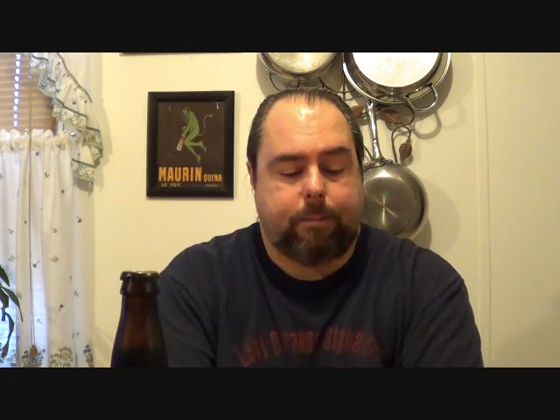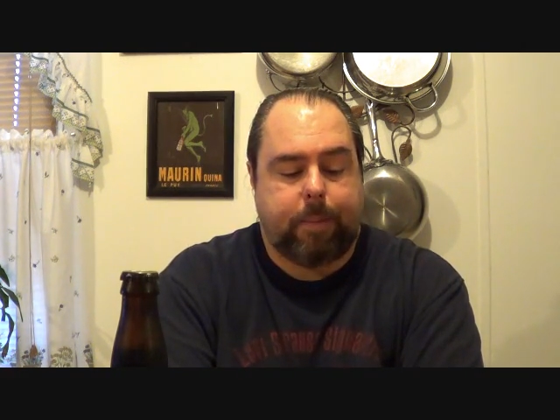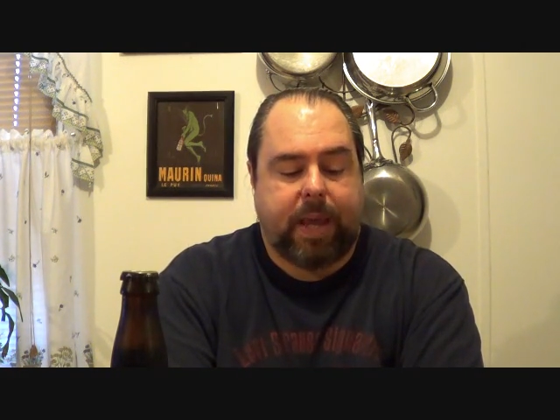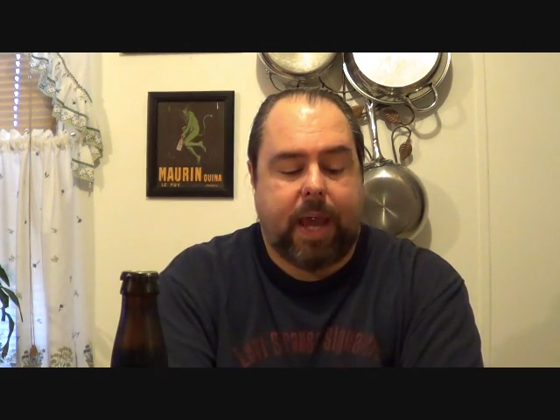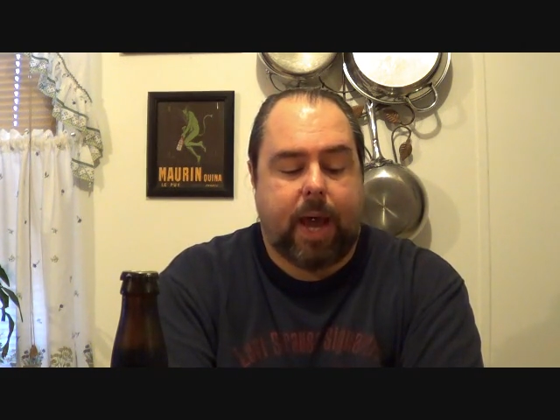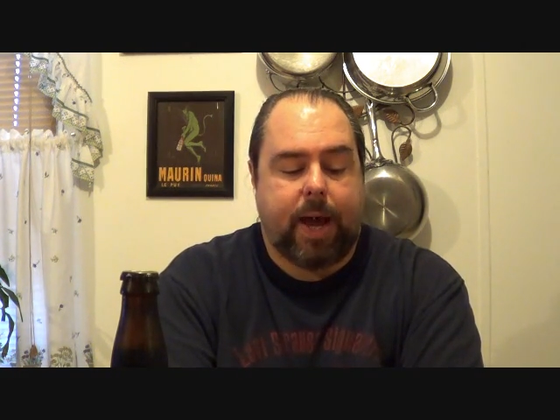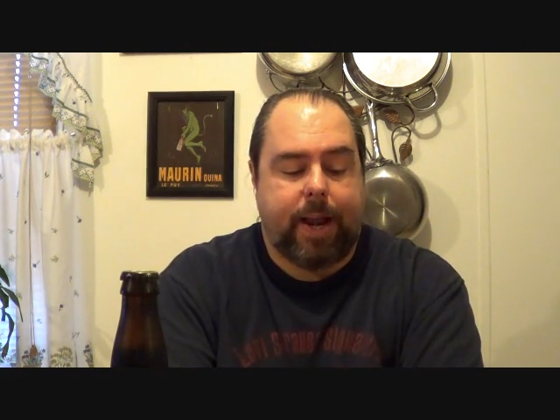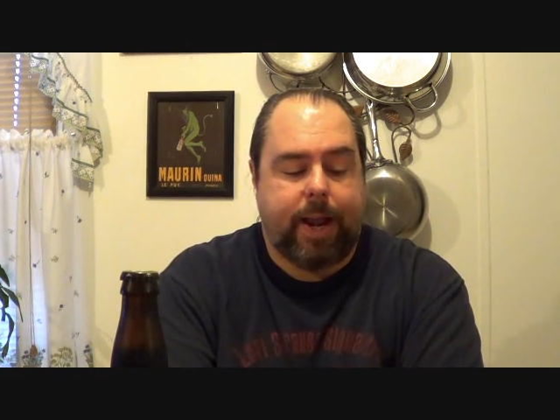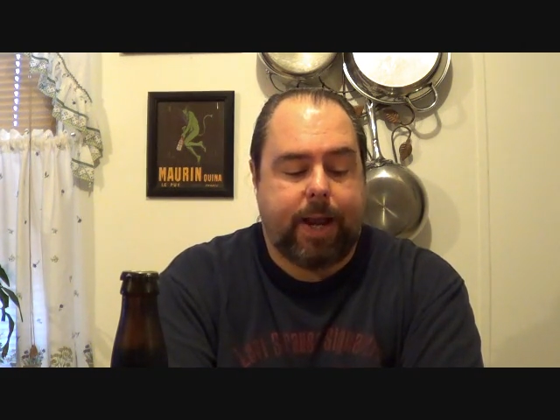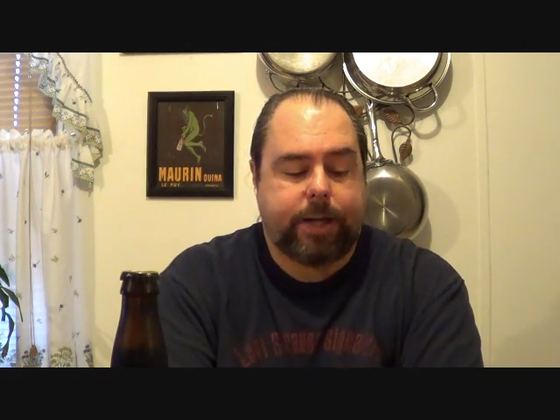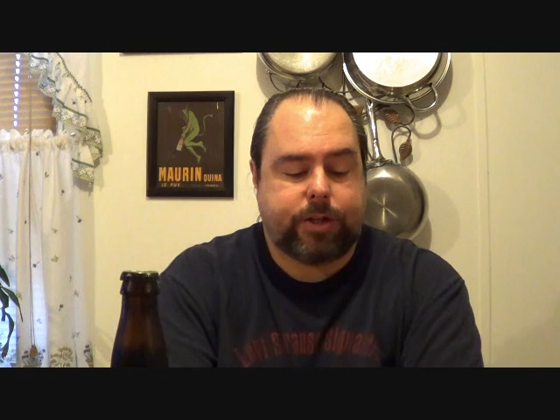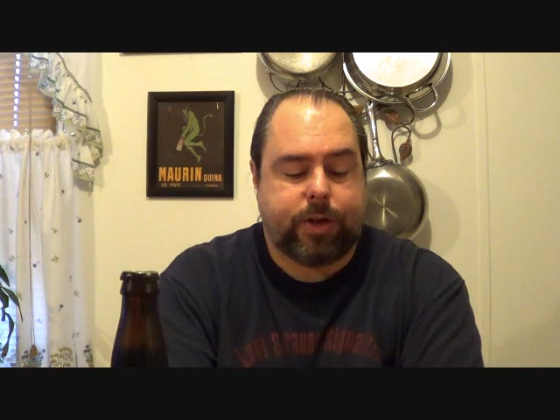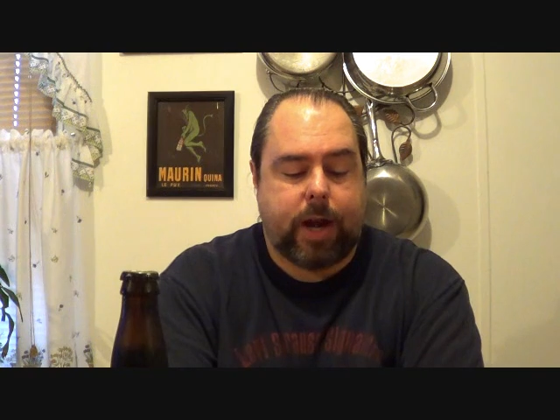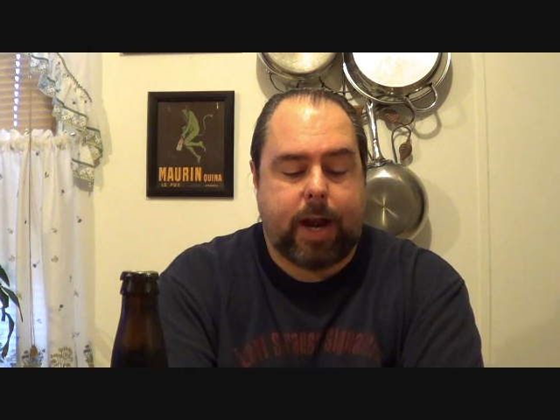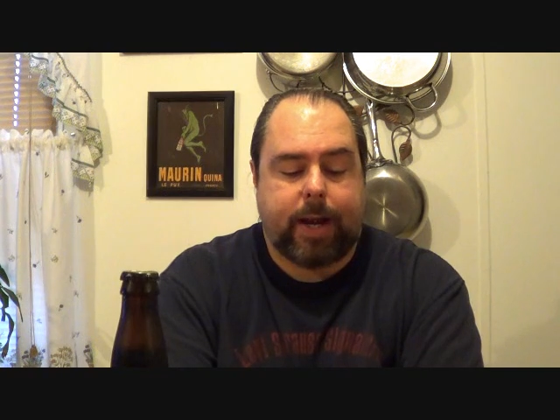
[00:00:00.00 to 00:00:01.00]
Pecan
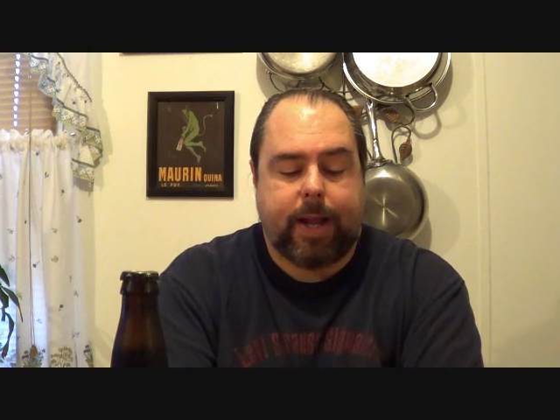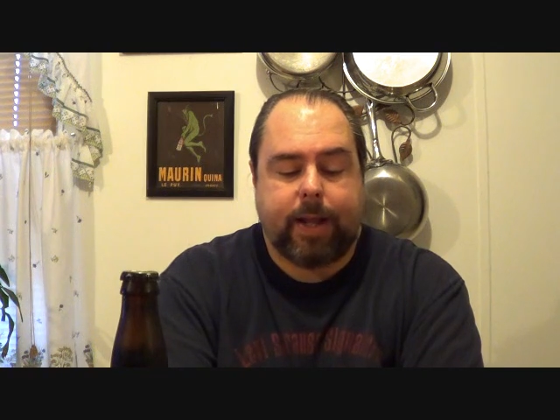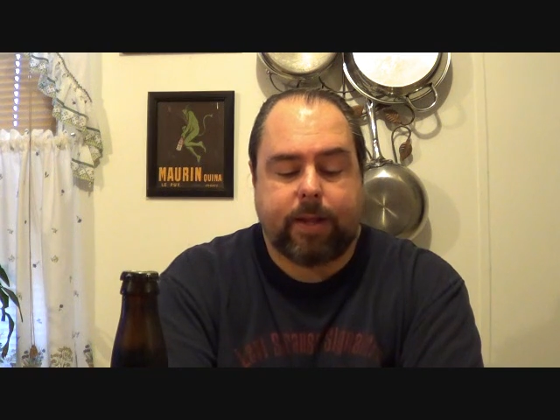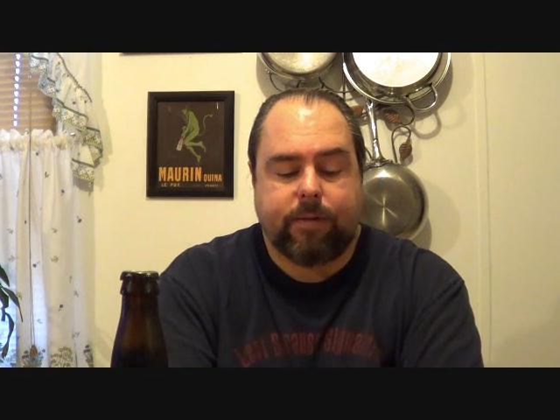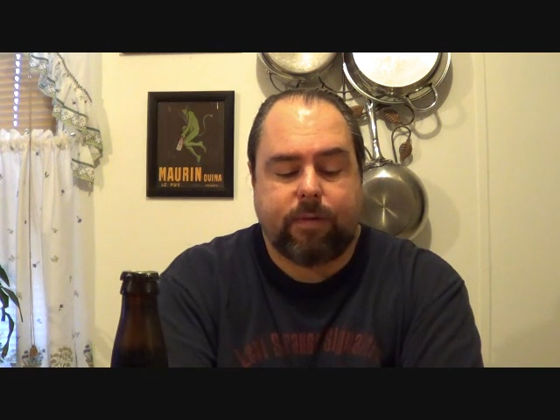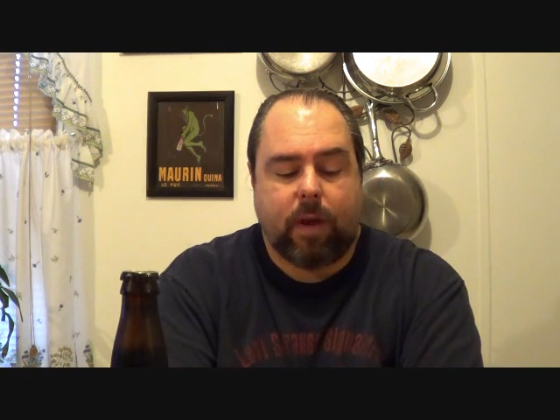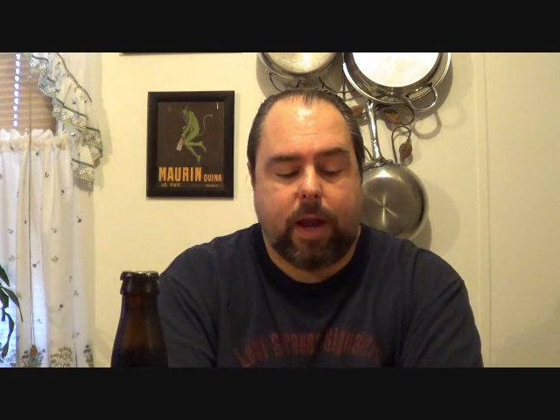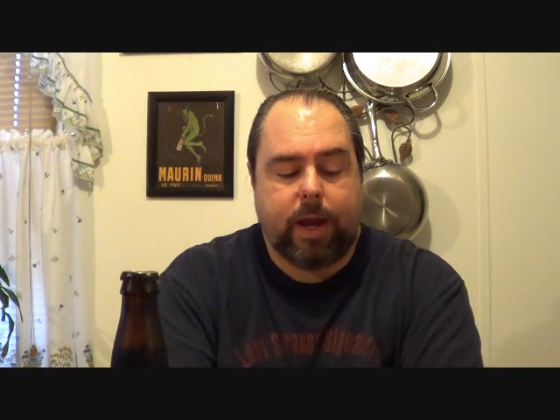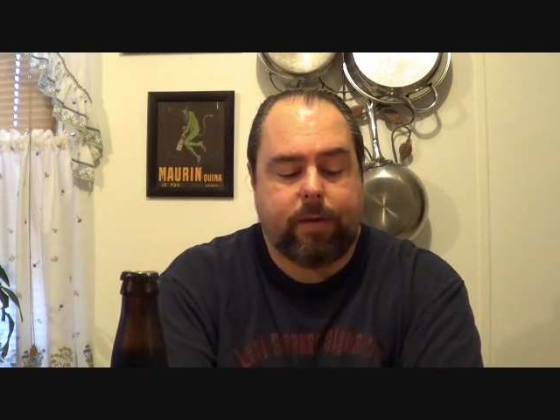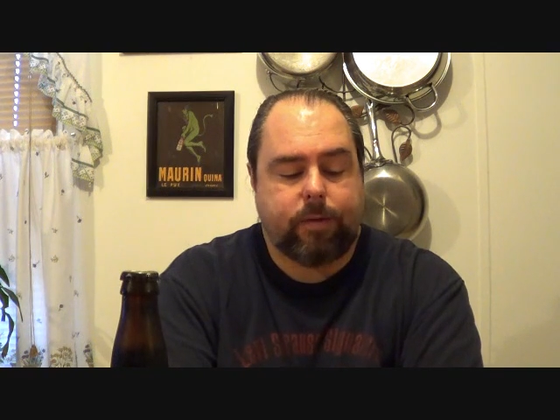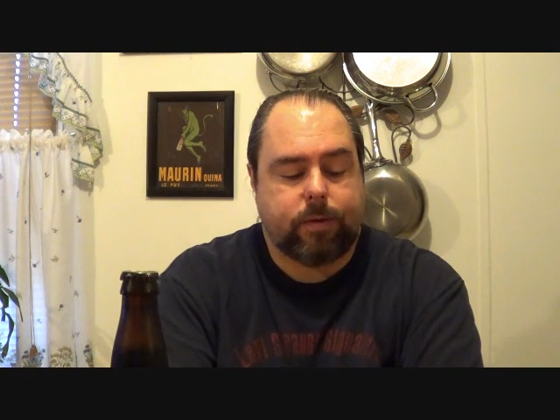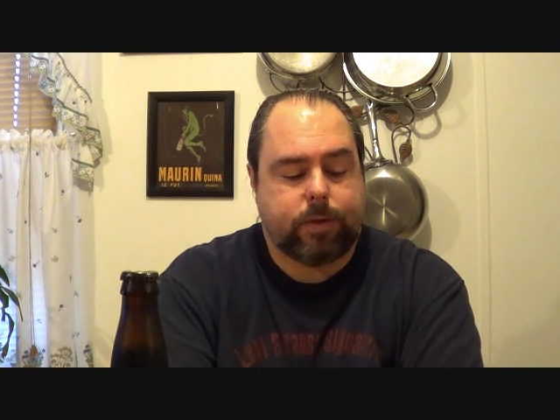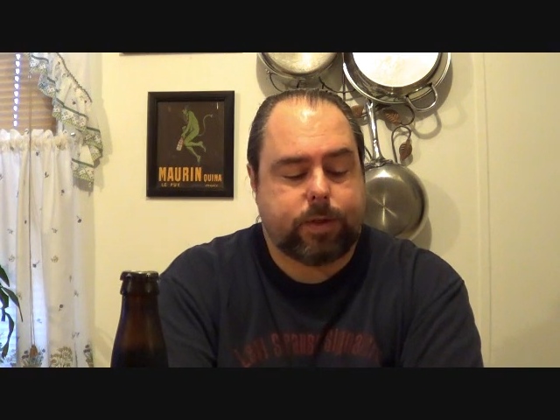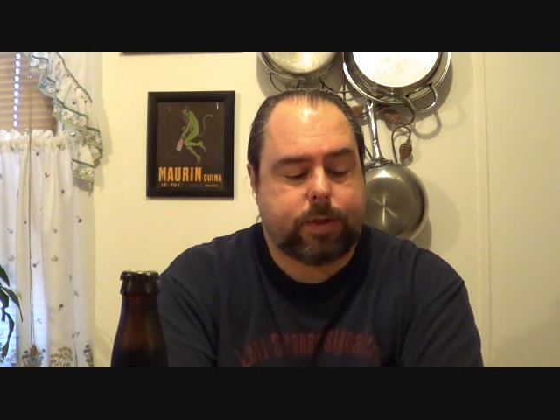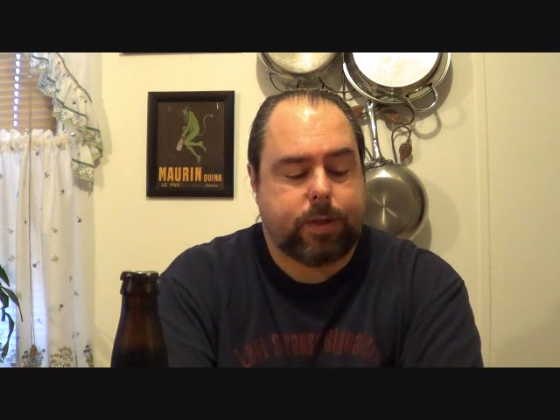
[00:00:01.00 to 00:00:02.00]
extract to get the
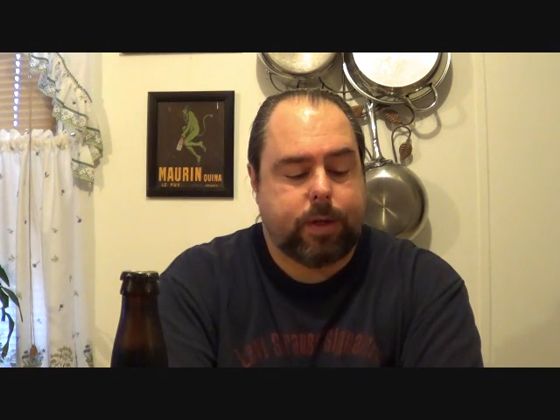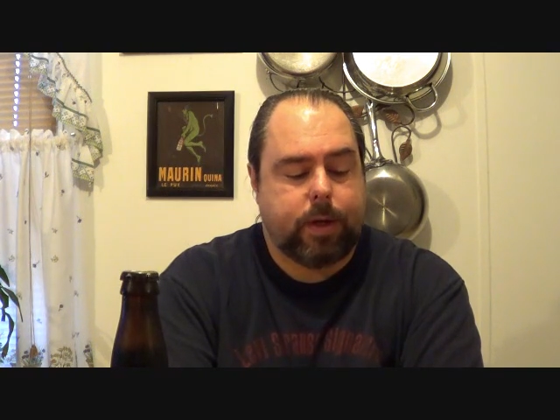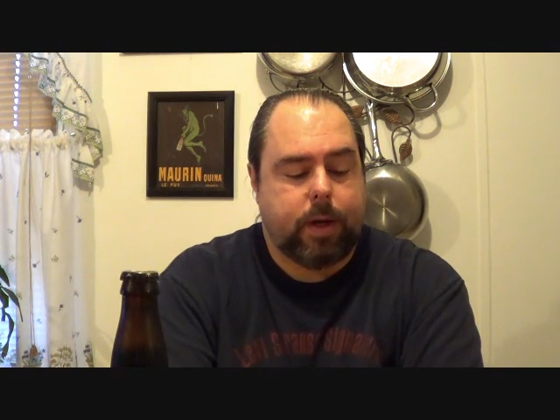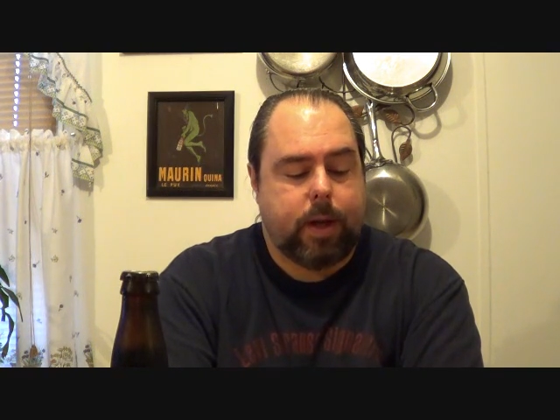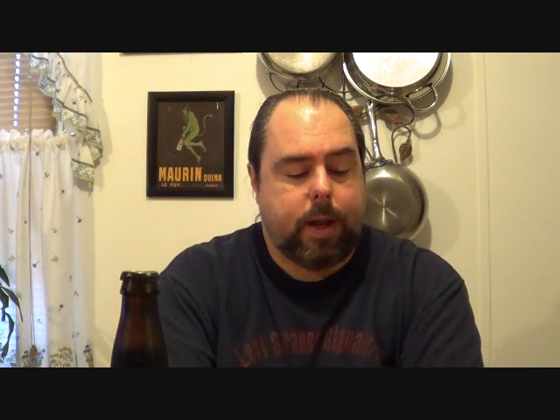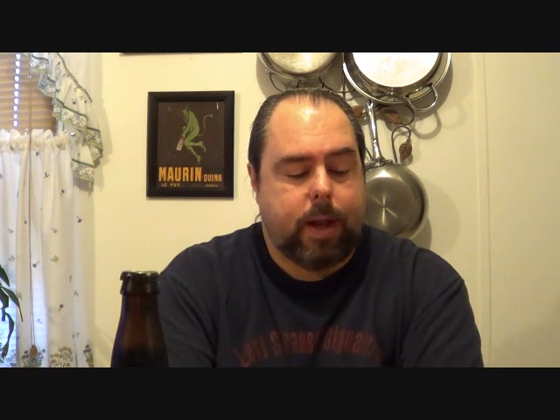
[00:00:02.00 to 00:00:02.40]
flavors.